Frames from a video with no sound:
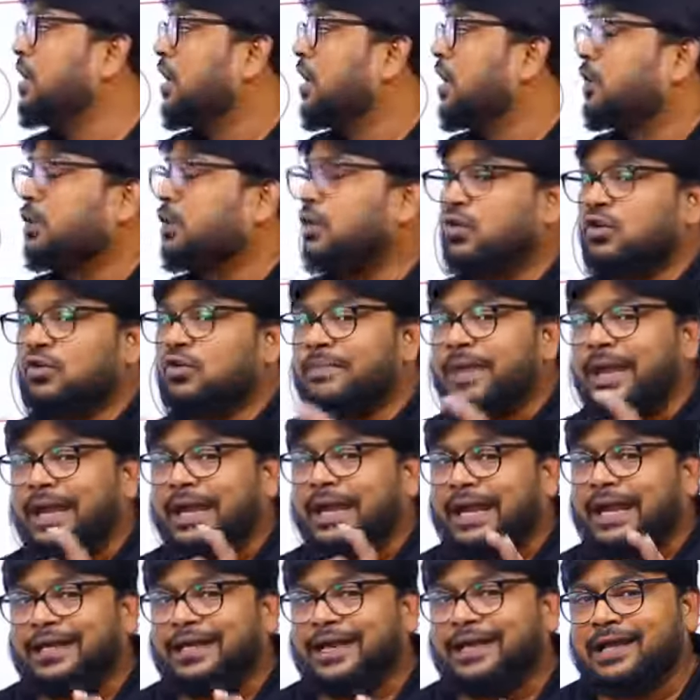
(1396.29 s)
You may
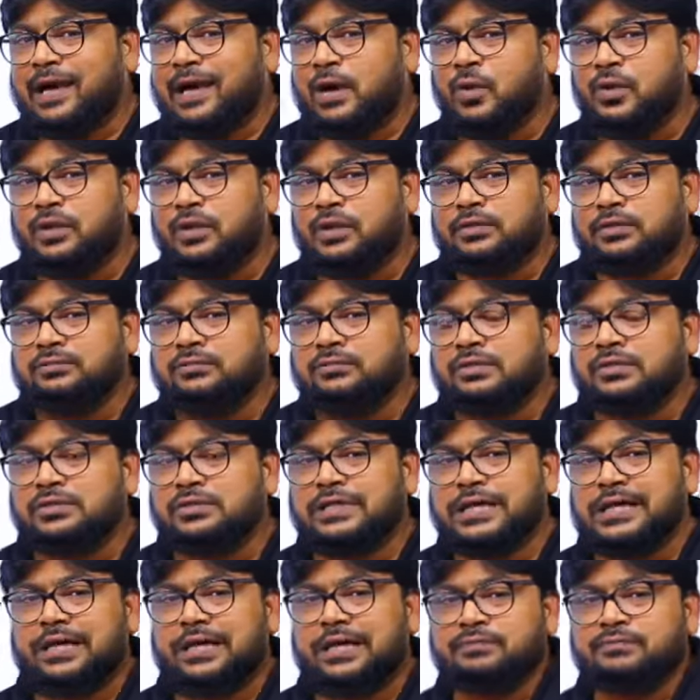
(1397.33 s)
get a doubt,
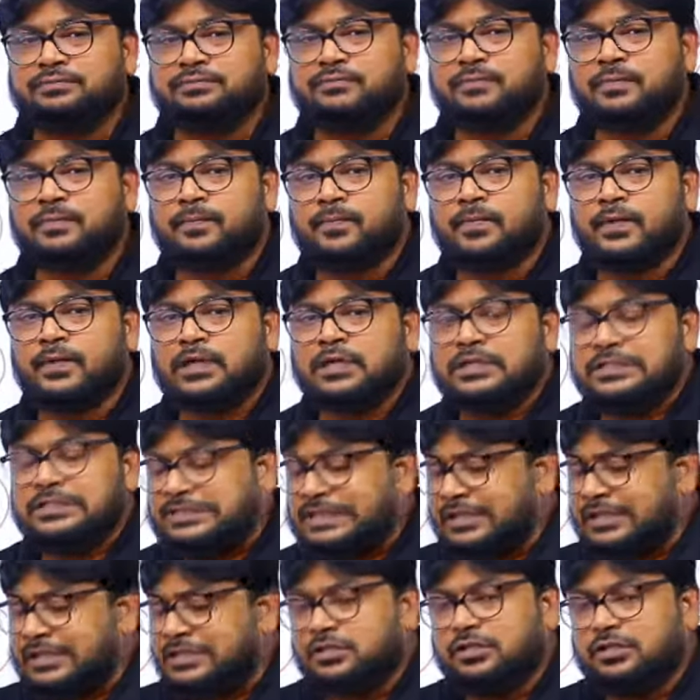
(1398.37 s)
sir.
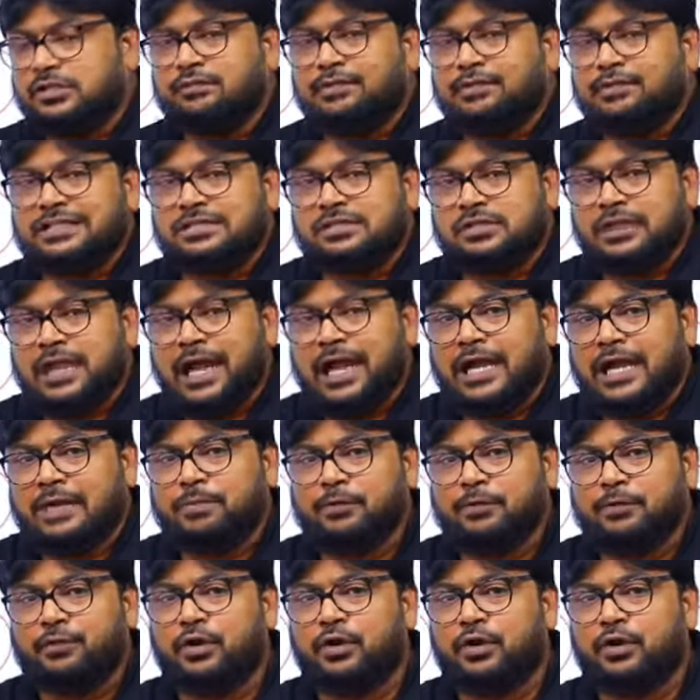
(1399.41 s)
Just one slide
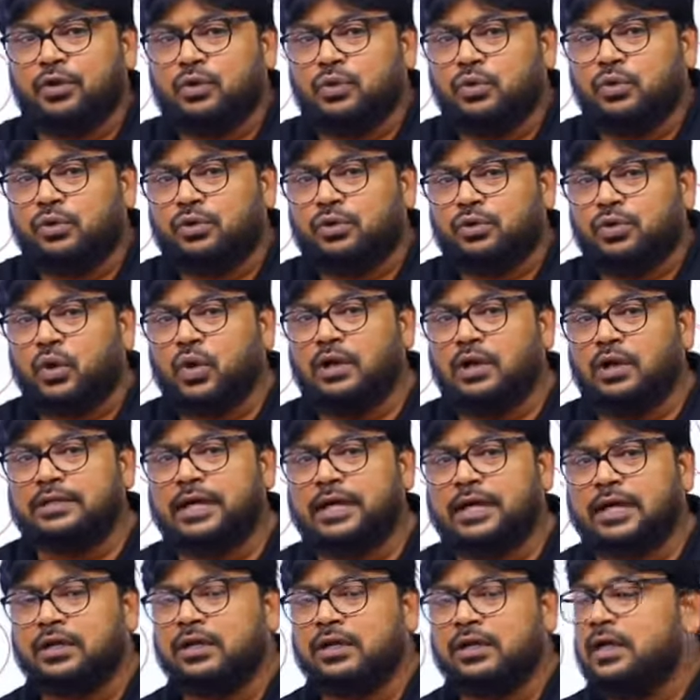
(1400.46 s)
before, you told
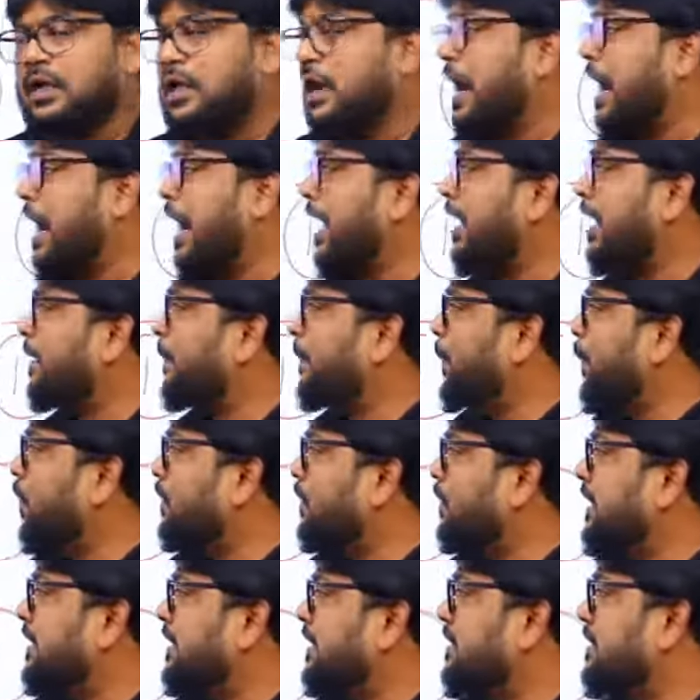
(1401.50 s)
that
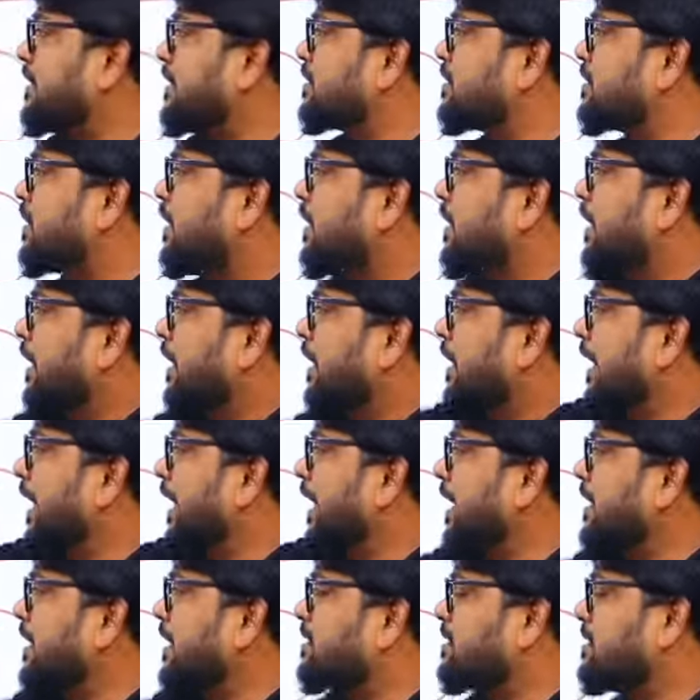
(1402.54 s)
hypothesis
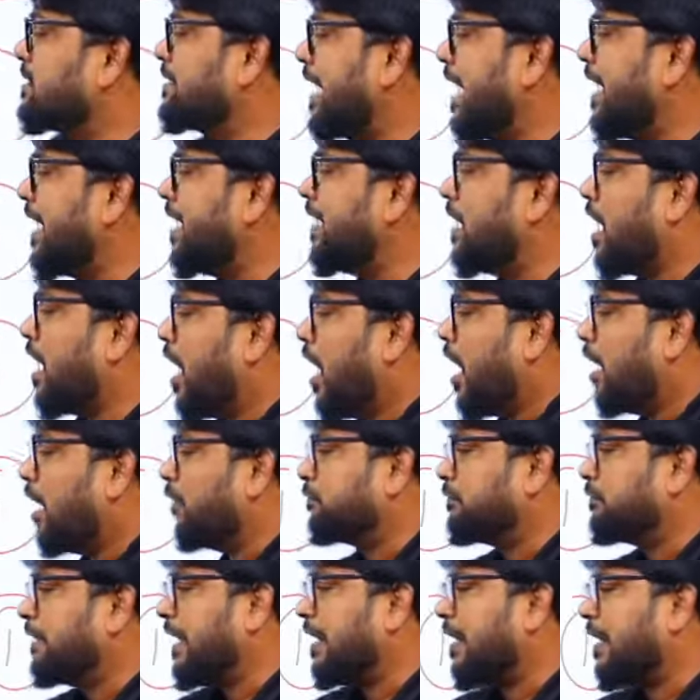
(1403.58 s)
is done
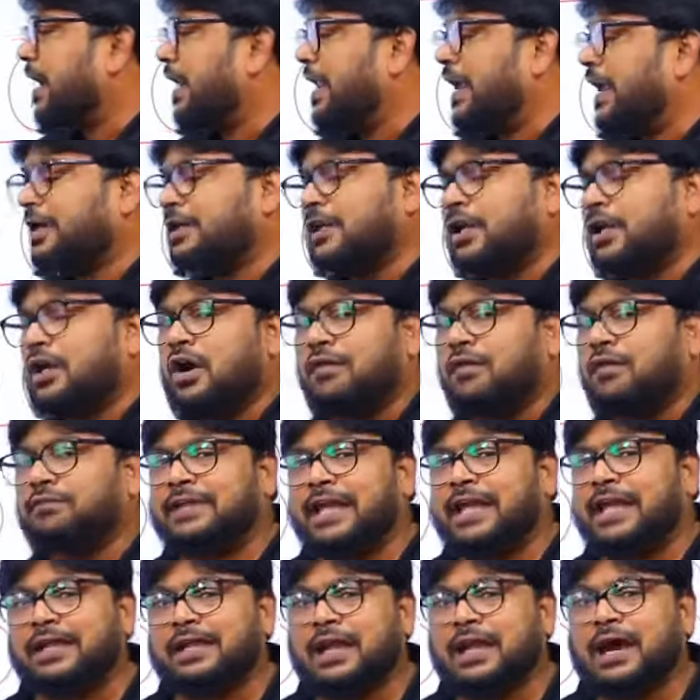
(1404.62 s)
after collecting of
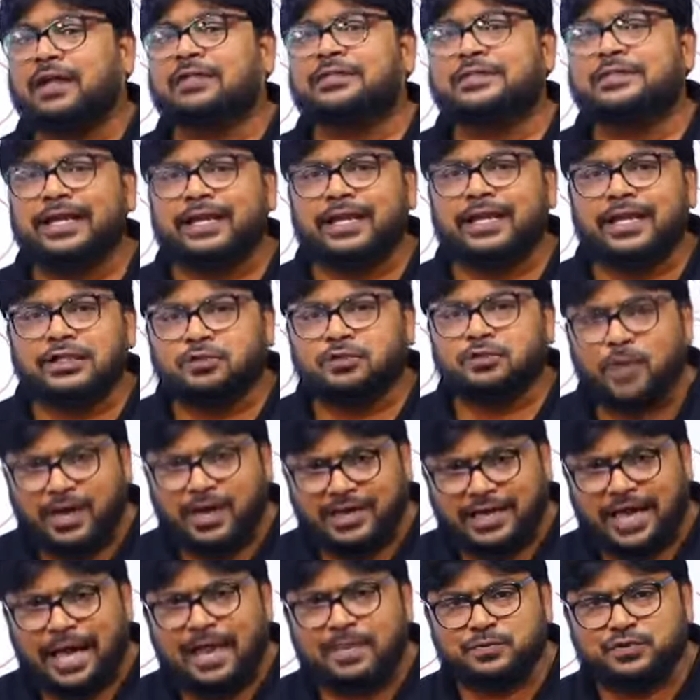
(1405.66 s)
data. That is what
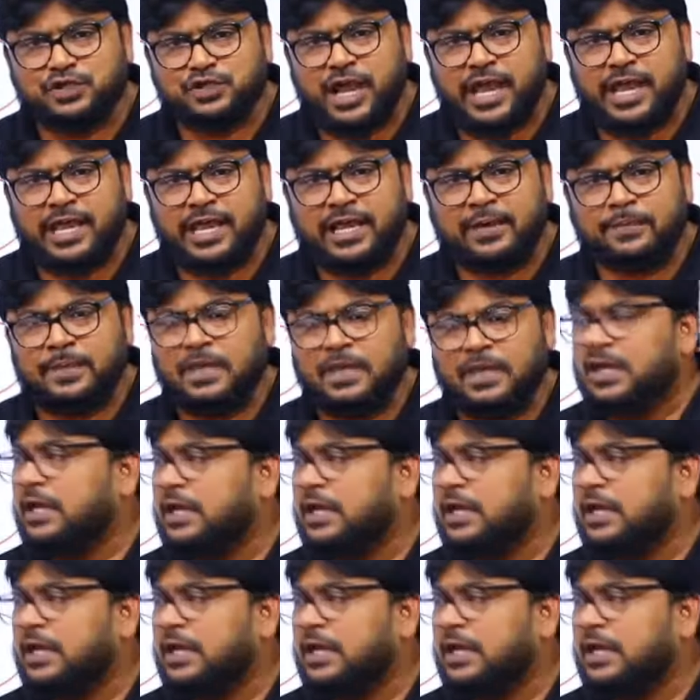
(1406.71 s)
I am saying.